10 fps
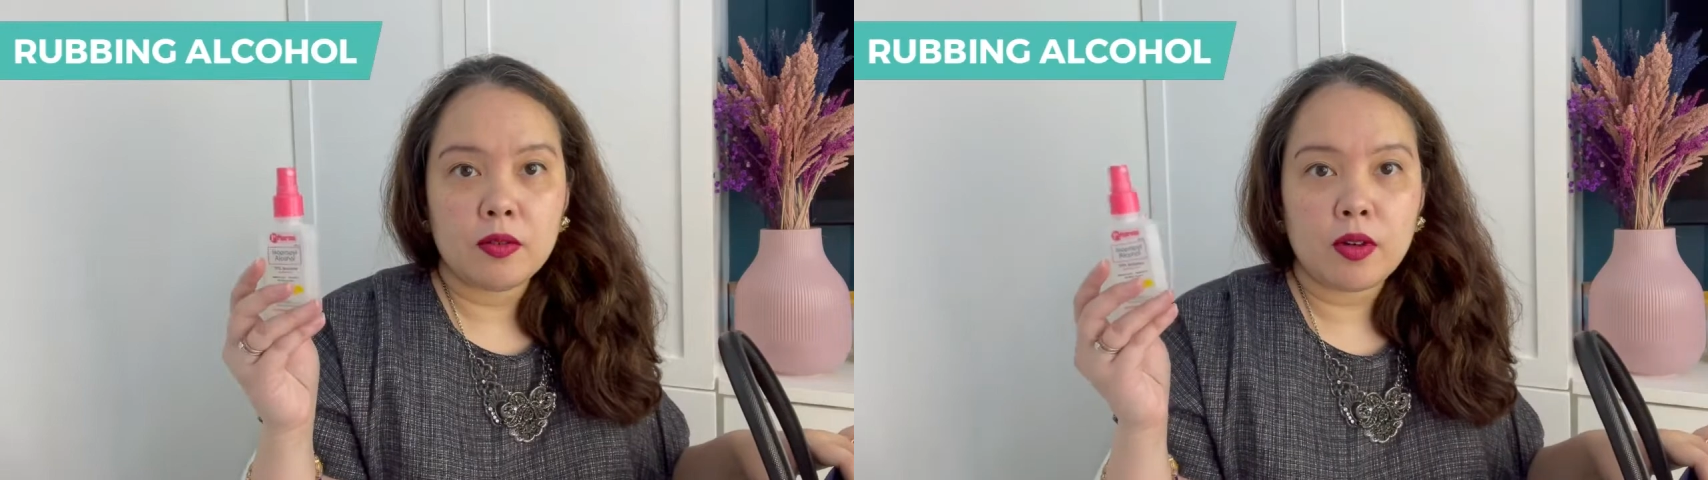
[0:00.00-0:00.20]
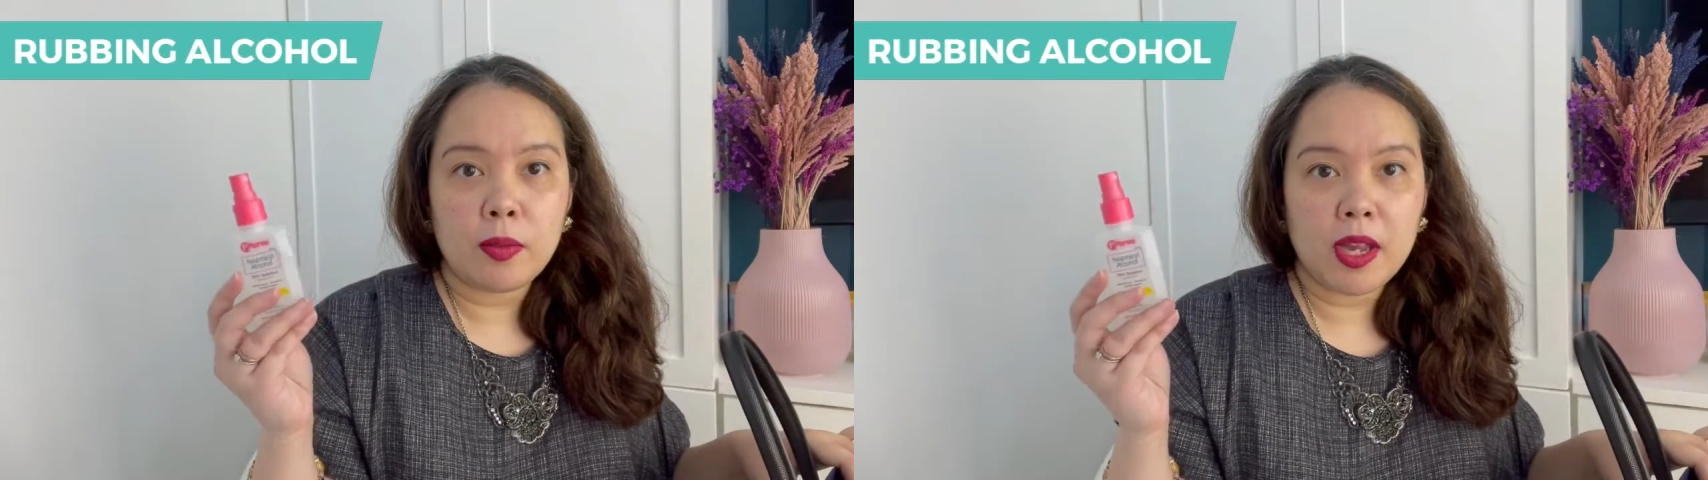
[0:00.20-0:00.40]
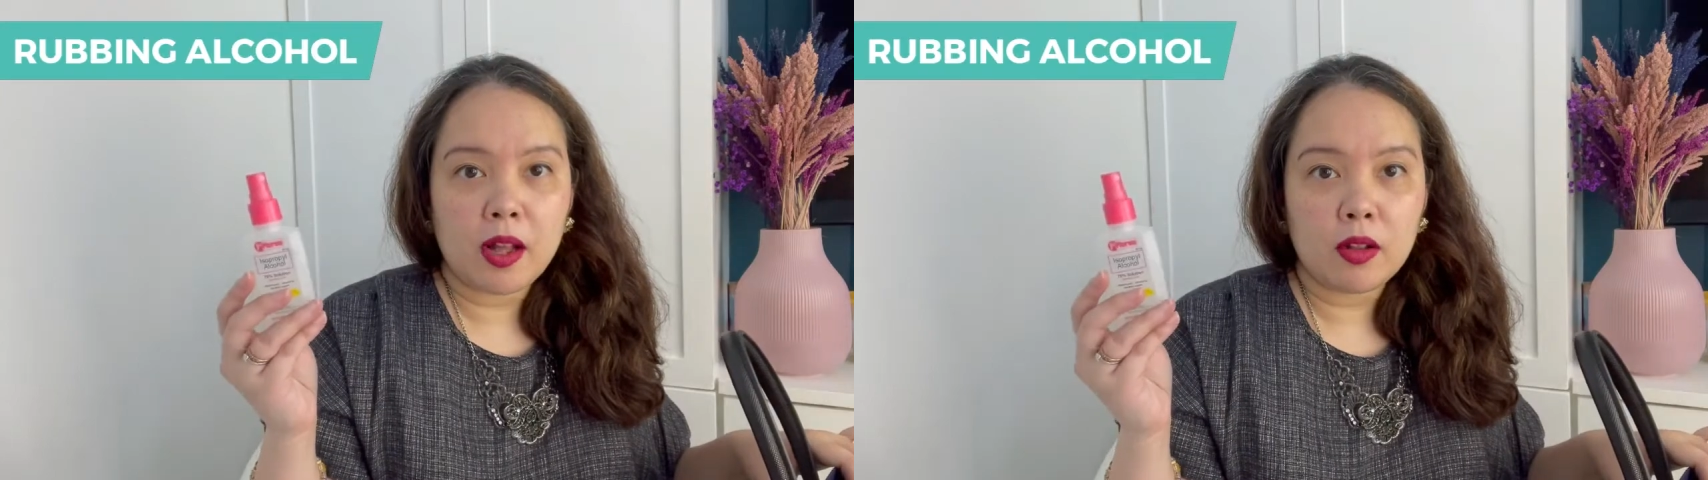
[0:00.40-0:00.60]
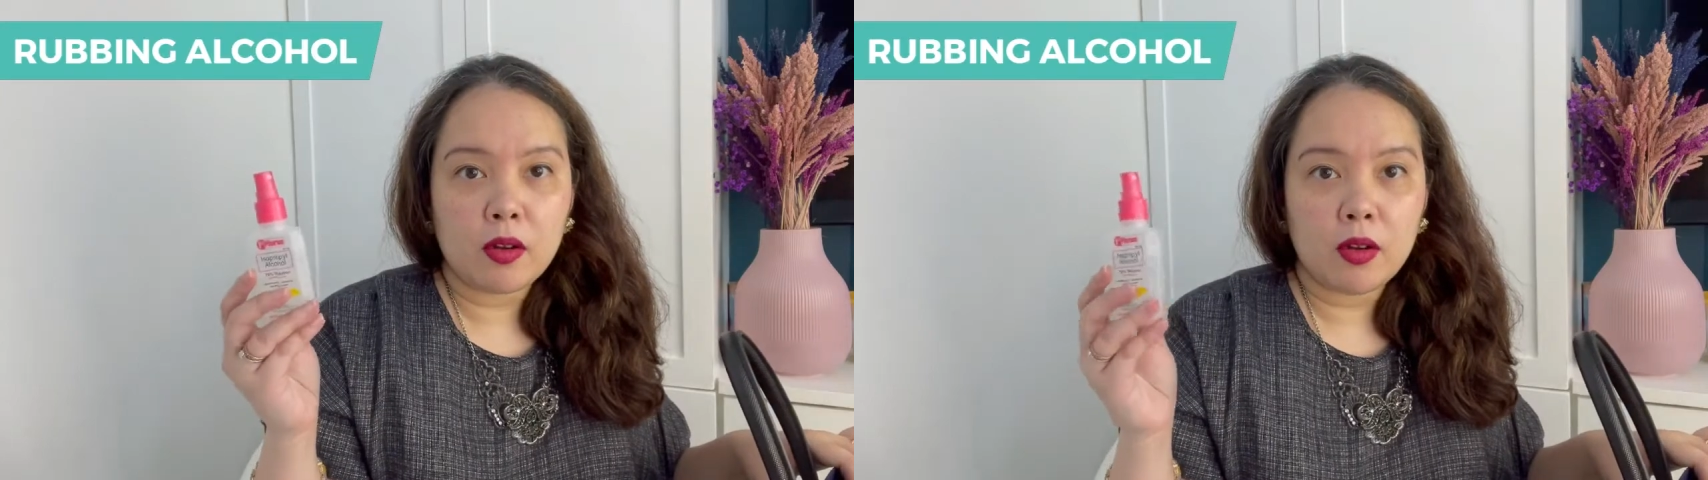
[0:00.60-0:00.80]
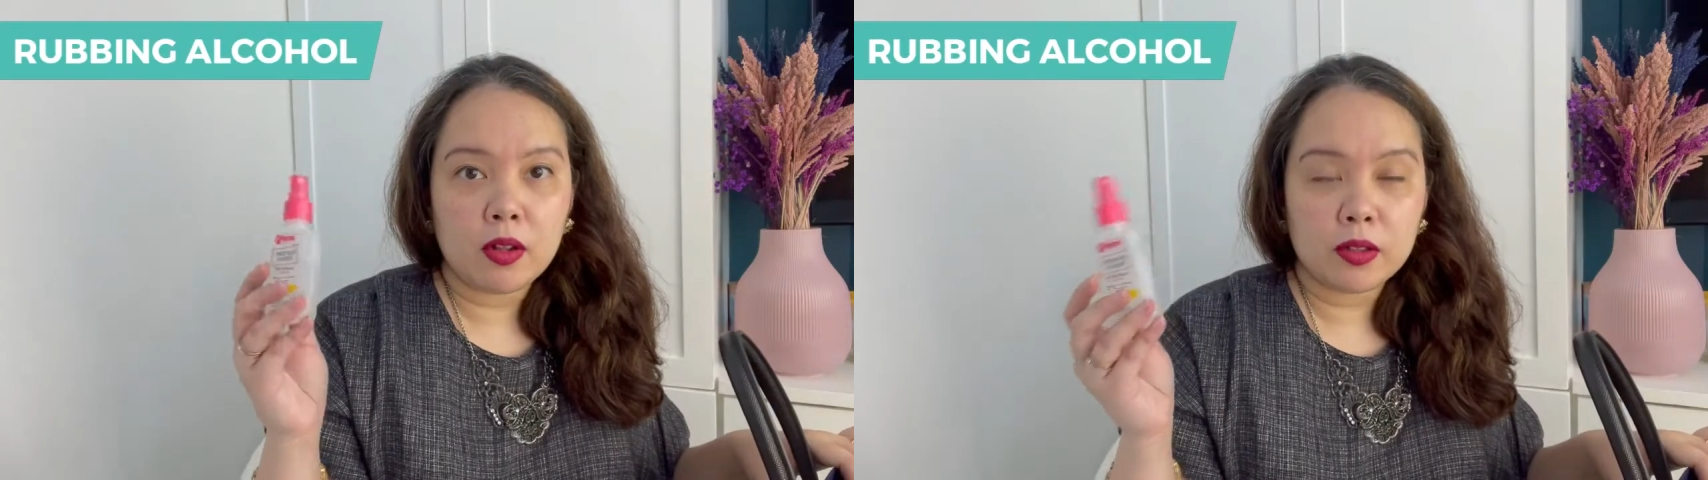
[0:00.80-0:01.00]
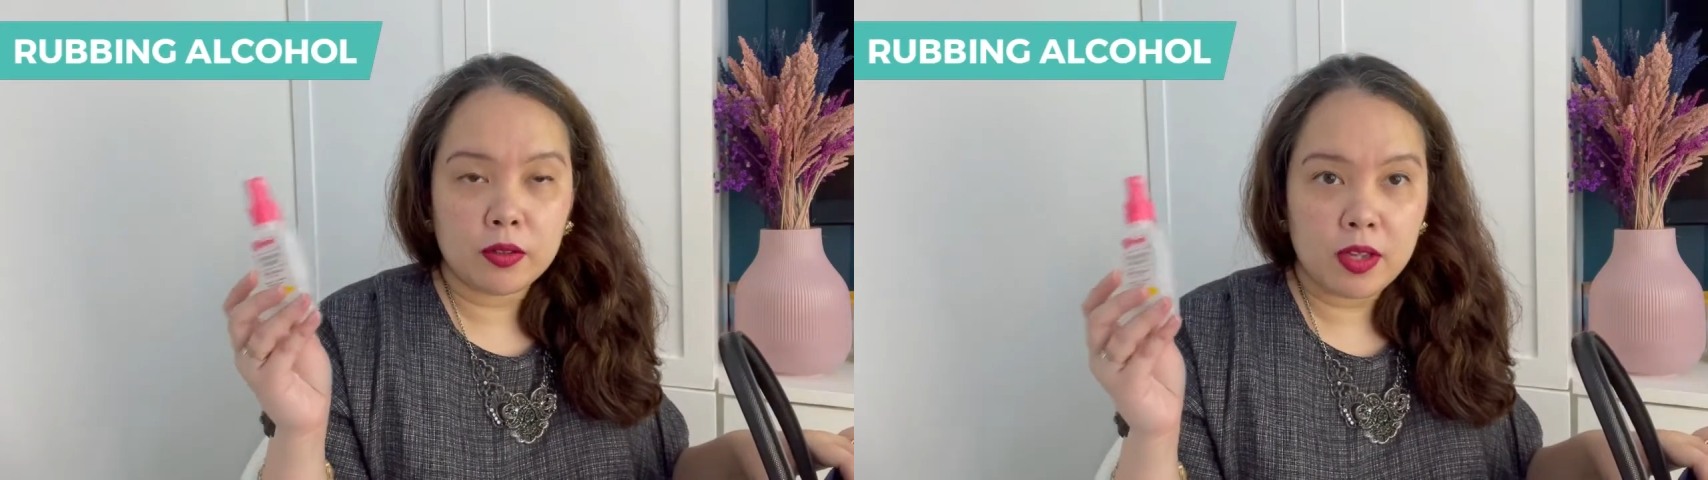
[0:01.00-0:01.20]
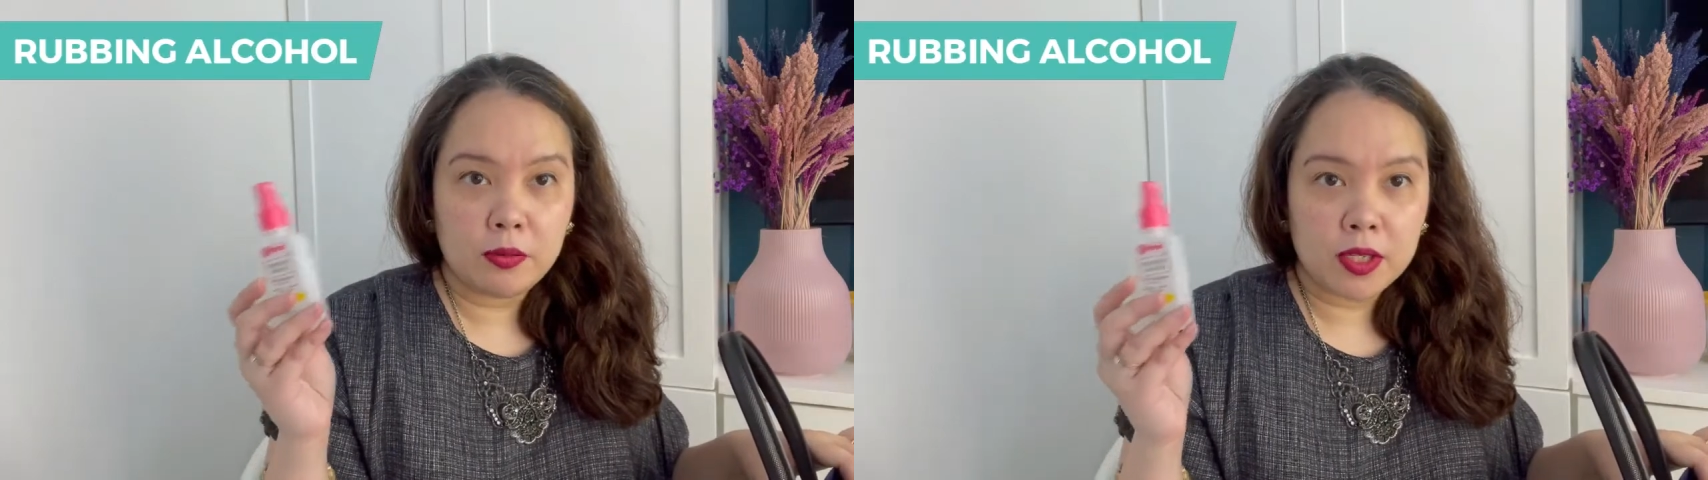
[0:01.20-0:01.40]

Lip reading: rubbing alcohol to keep